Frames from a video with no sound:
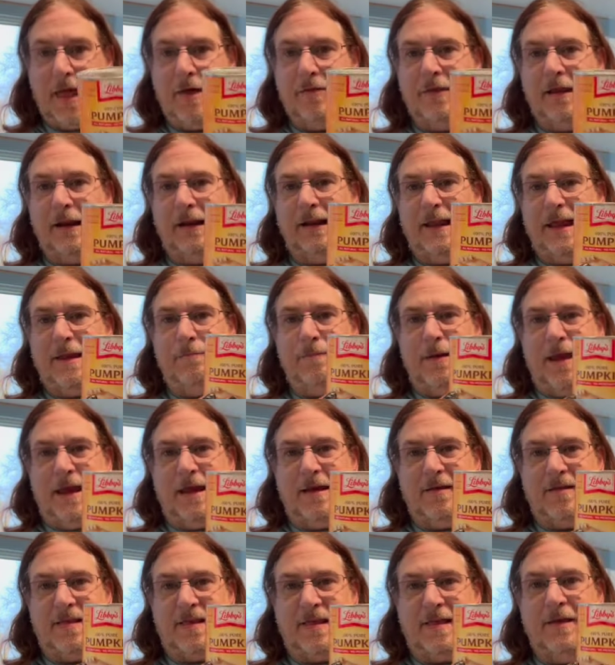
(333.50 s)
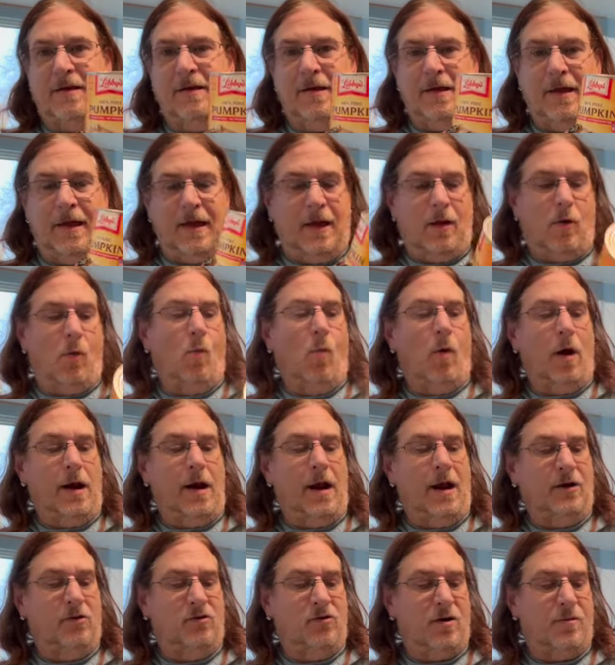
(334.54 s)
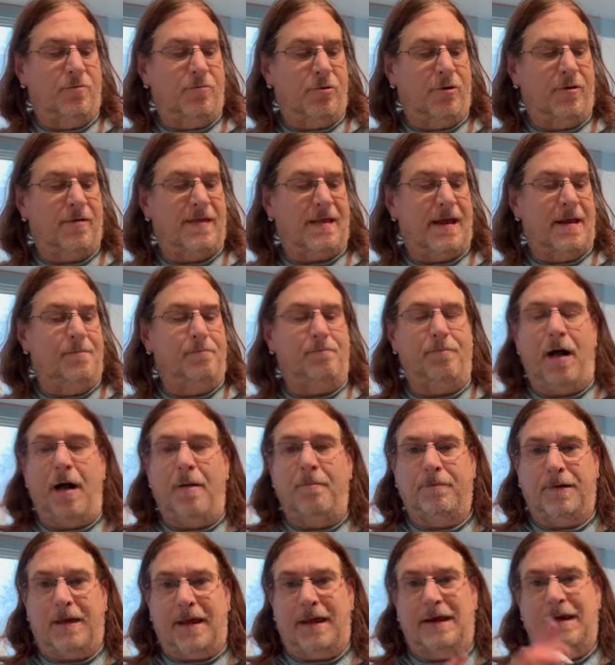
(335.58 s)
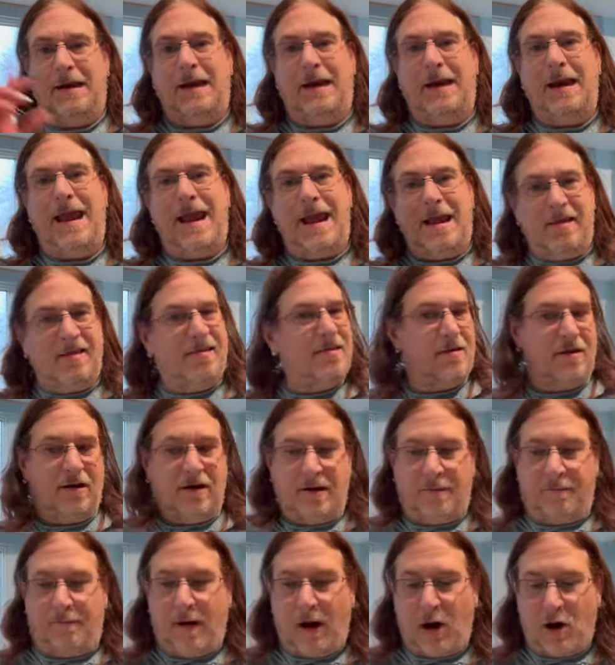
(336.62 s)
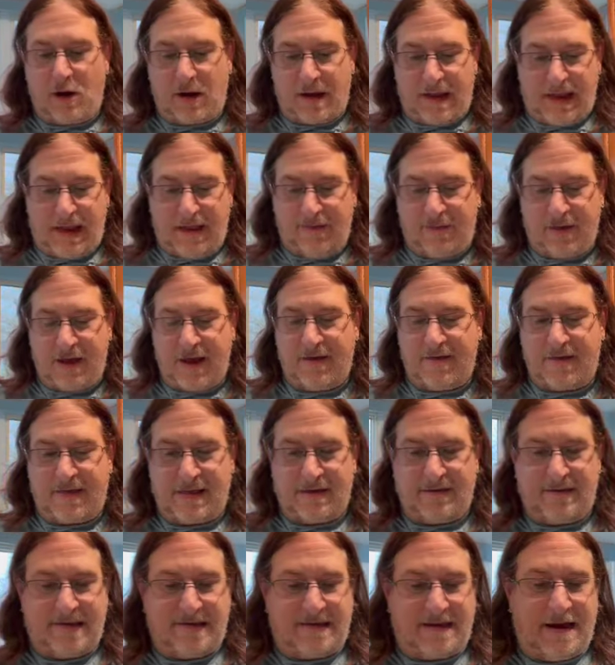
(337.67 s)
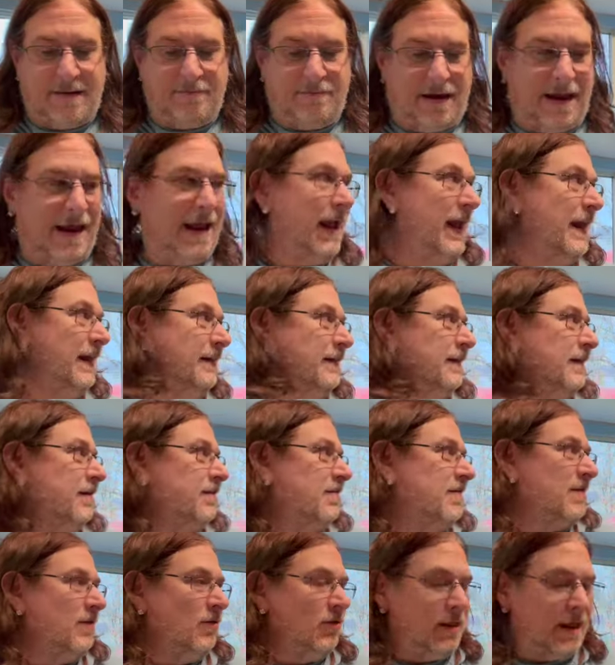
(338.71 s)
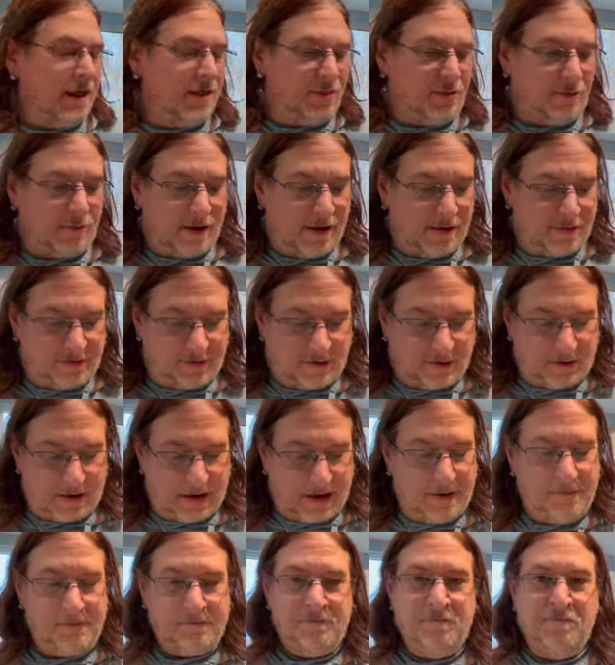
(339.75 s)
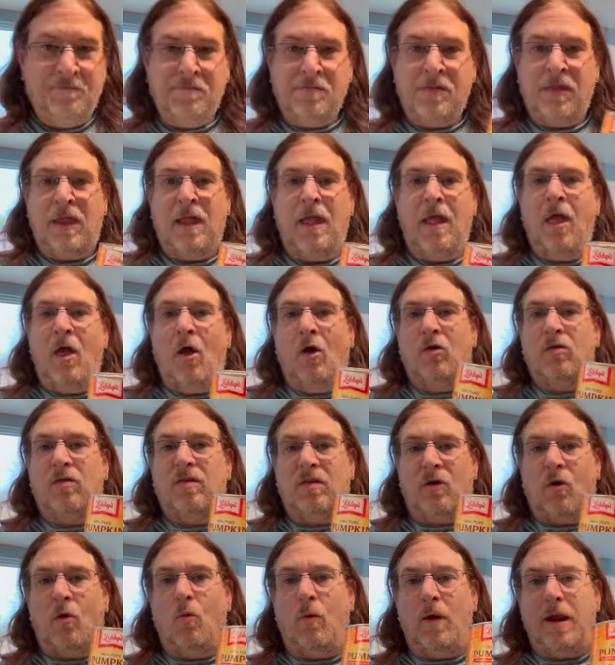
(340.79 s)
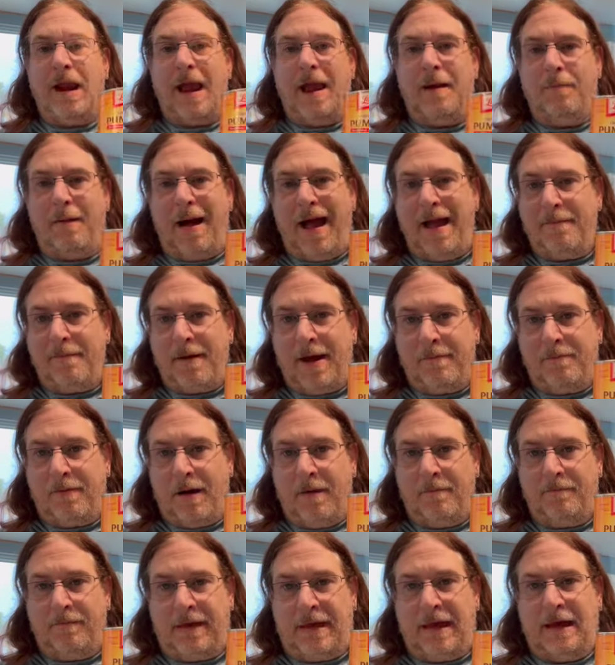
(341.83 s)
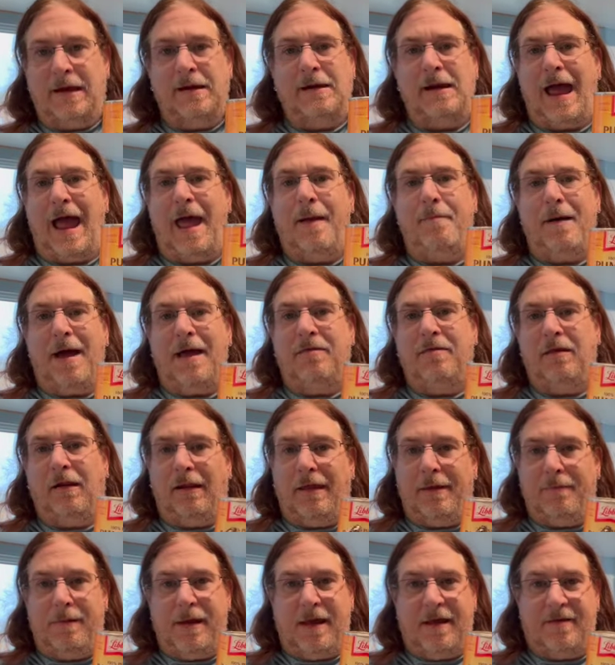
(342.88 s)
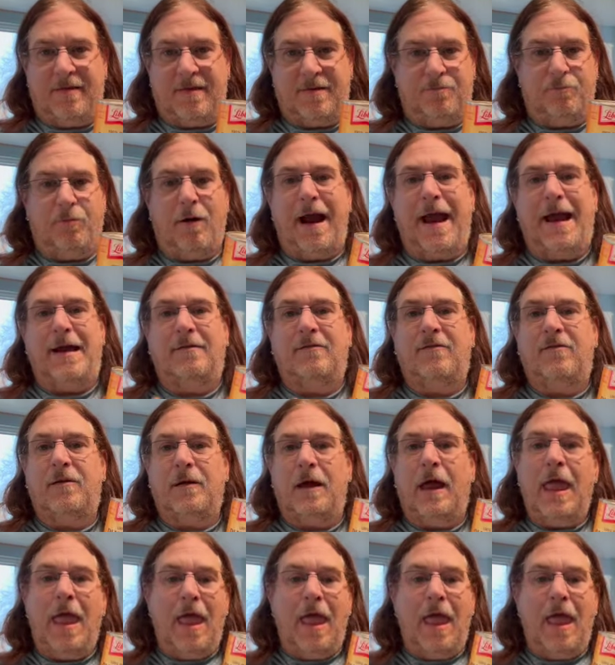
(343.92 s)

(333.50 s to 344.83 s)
the Libby's 100% pumpkin, and he's gonna bark. He thinks it's time to eat, and it's only 3:30. So, when I buy my pumpkin, I buy the Libby's brand.